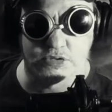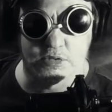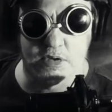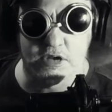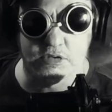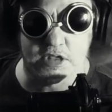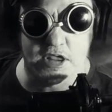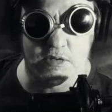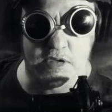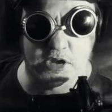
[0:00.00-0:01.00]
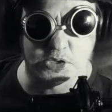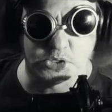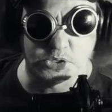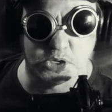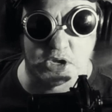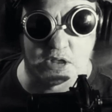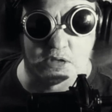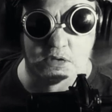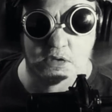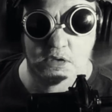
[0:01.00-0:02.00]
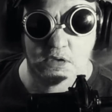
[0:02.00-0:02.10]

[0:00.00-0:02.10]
like this? Visit that on the channel.